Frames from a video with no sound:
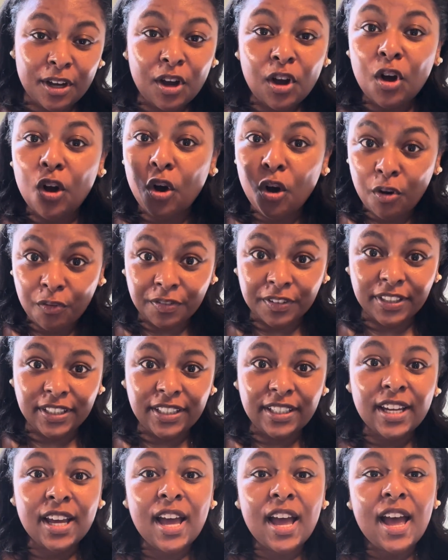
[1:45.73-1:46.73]
Hopefully.
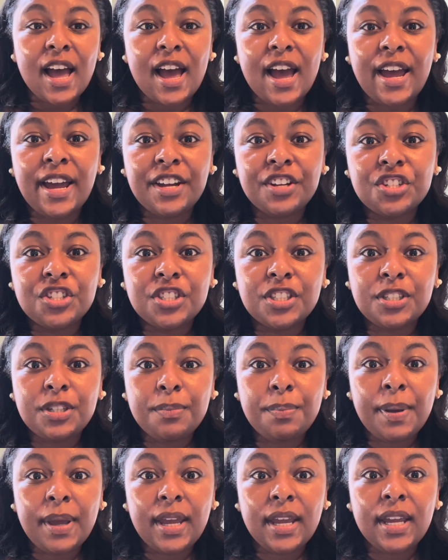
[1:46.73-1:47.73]
I actually
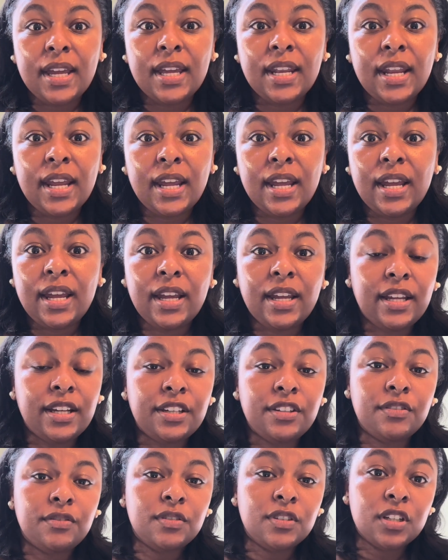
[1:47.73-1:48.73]
paid a